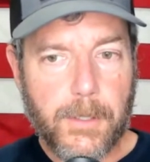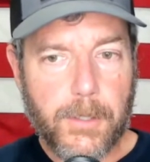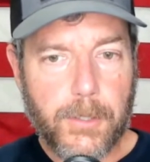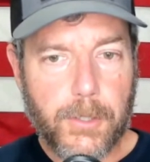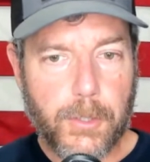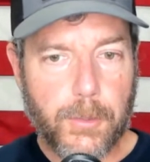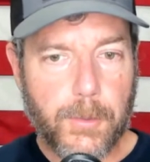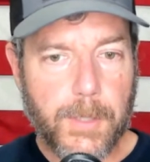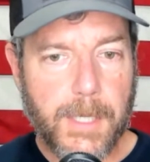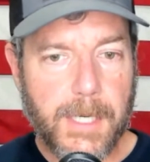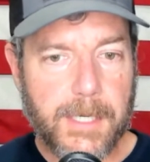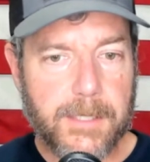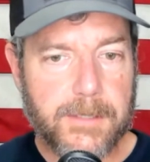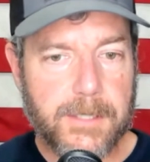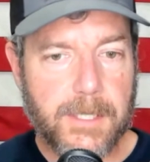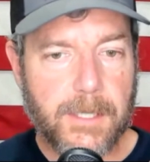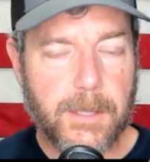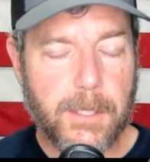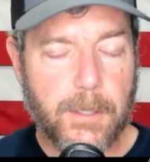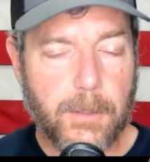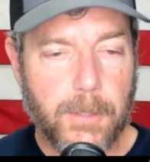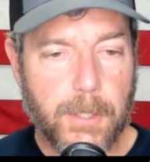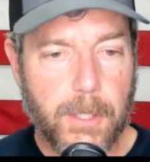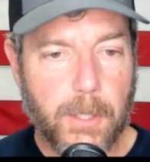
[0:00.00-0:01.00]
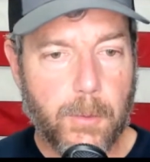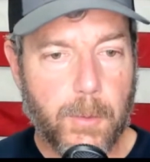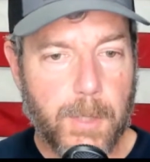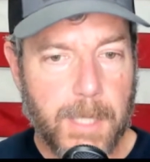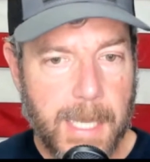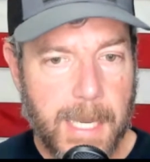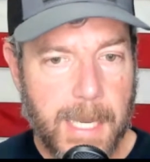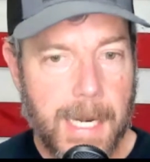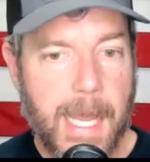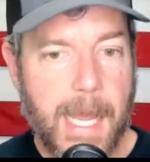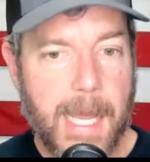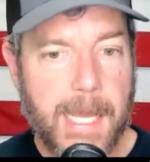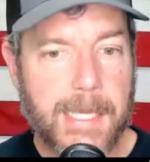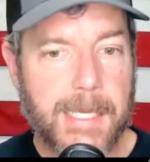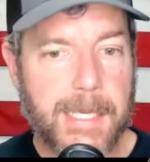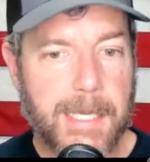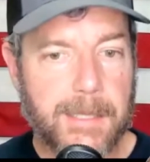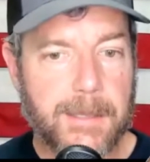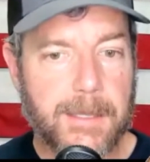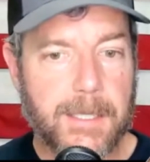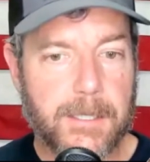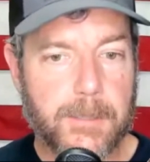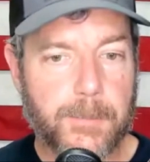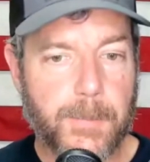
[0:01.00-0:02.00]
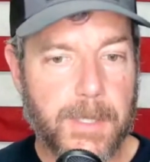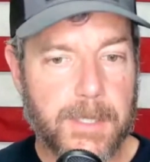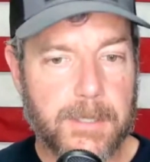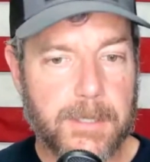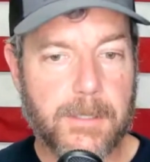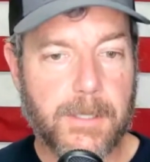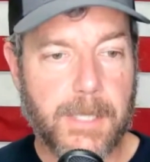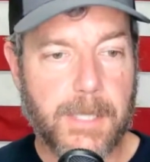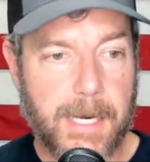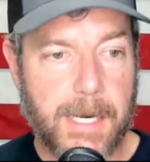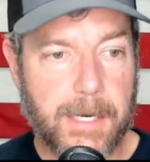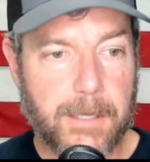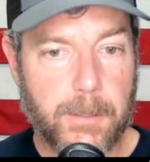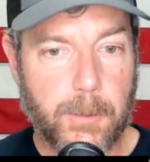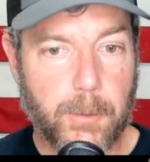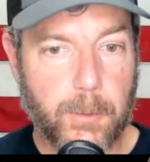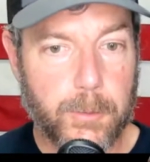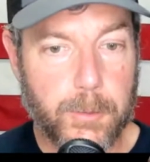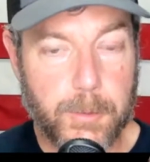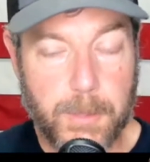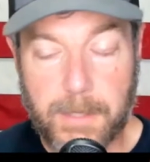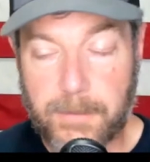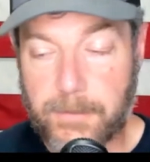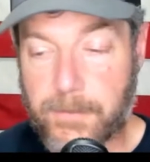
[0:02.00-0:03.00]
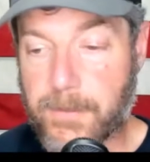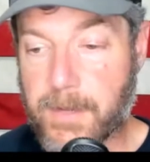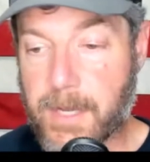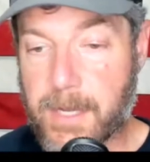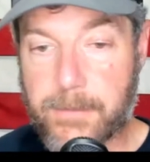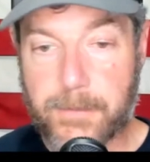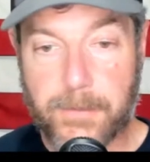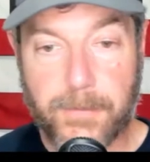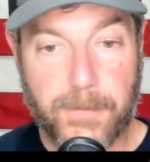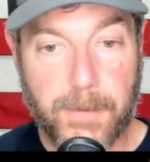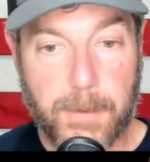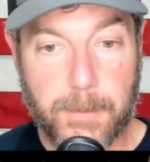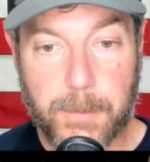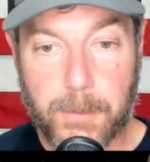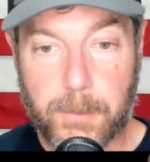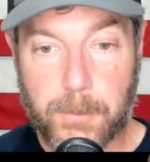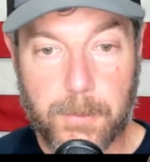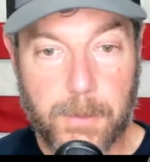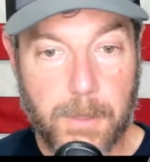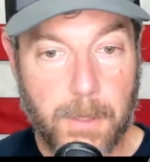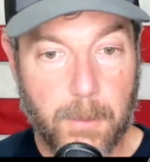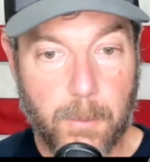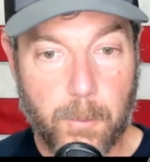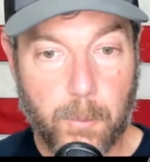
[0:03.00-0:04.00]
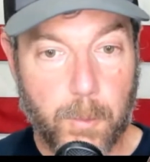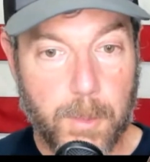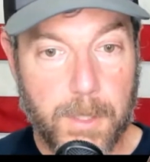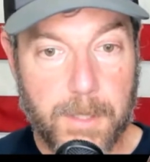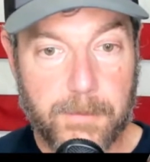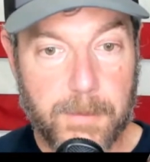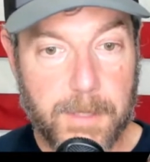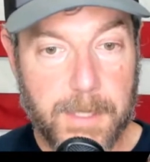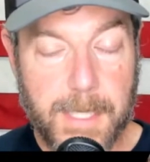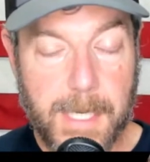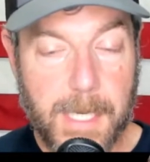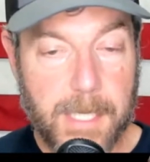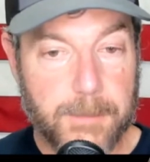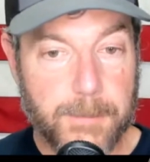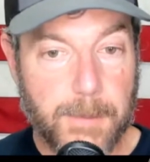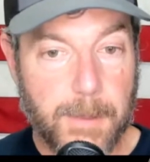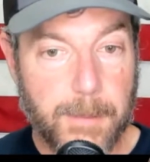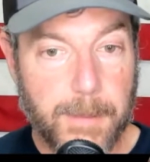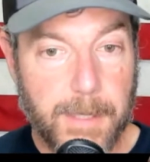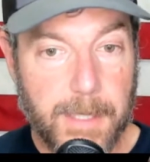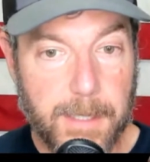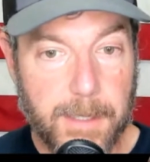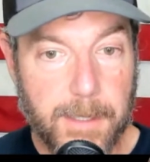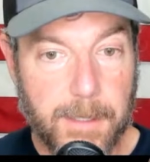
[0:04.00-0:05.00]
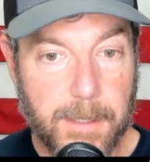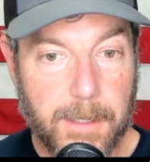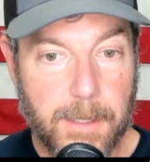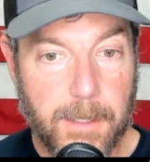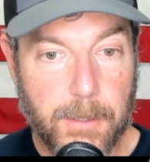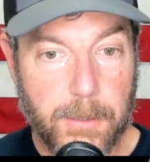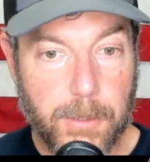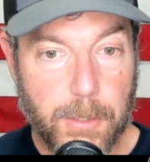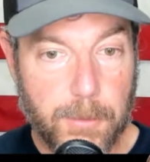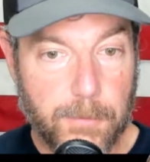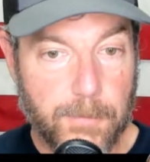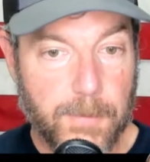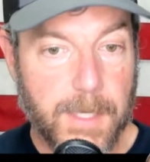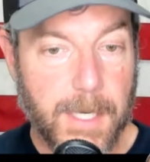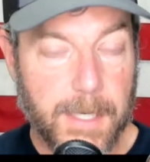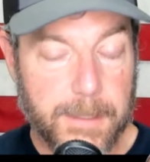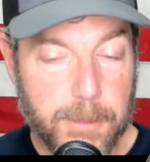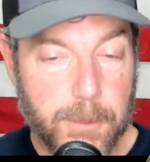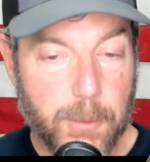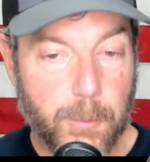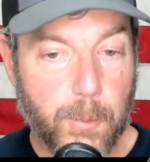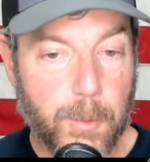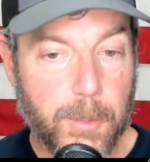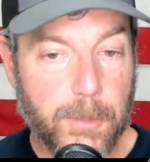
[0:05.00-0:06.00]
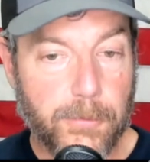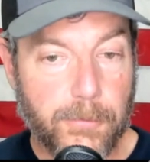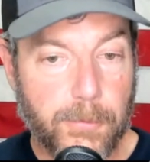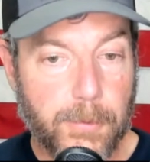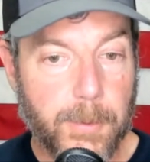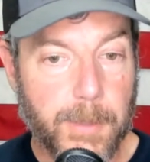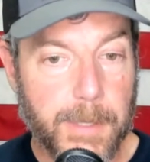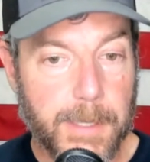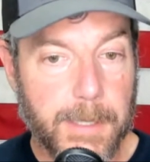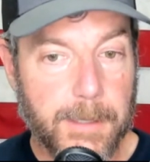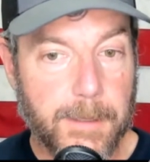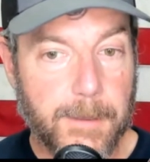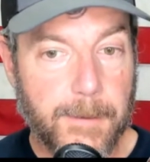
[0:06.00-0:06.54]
You got to sit there and go, can I get this pistol out of the holster? Even if I have a fumble, whatever the case may be, you've got to work through it.